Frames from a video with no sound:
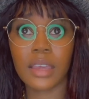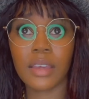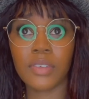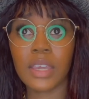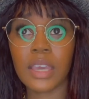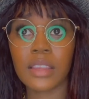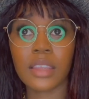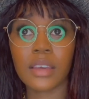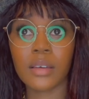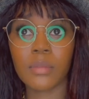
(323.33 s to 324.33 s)
if you get
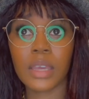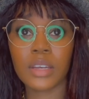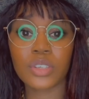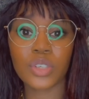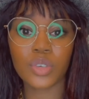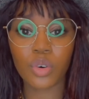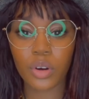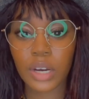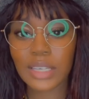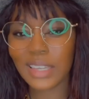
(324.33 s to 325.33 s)
them in a
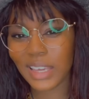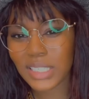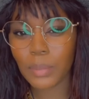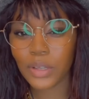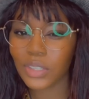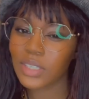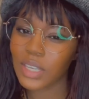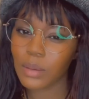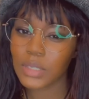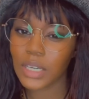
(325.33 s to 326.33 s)
store, it takes about the
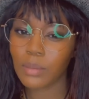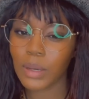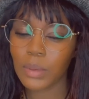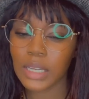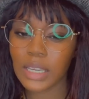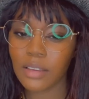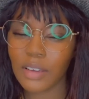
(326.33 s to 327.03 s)
same time, I believe.